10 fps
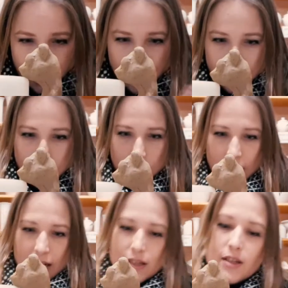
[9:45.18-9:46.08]
so
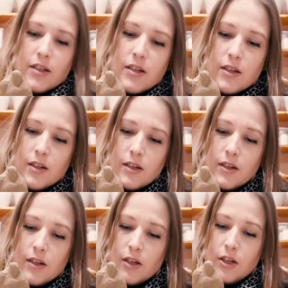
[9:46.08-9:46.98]
that
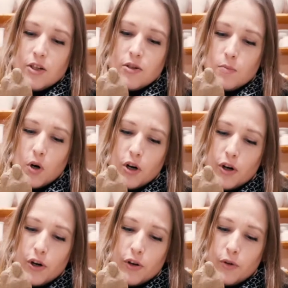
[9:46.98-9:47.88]

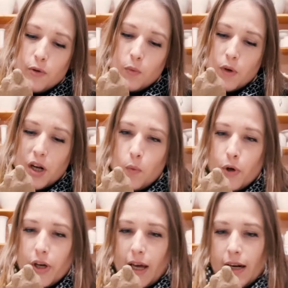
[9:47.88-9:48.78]
tomorrow when I
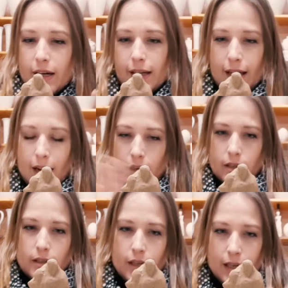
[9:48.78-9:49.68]
work at it again,
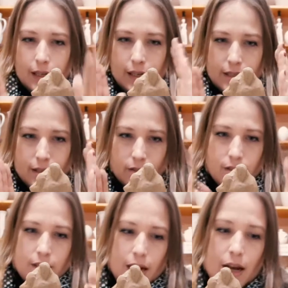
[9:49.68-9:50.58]
at least it'll
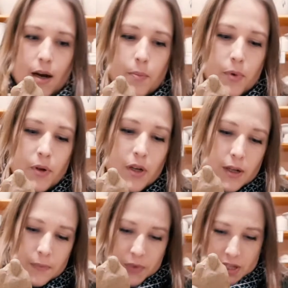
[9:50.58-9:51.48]
stay up.
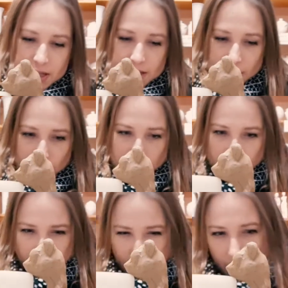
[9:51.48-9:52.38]
This is going to
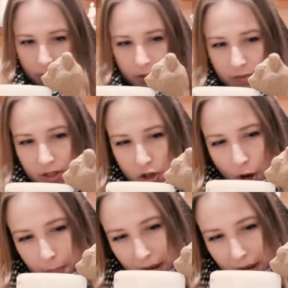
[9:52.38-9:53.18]
be a little bit of a top